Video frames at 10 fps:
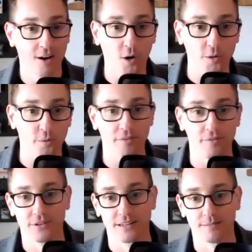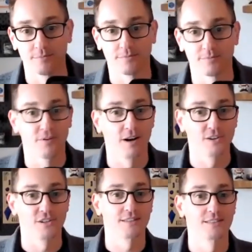all the revenue team
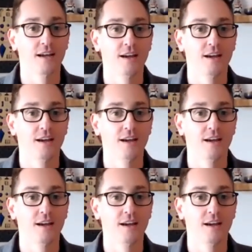functions. Yep.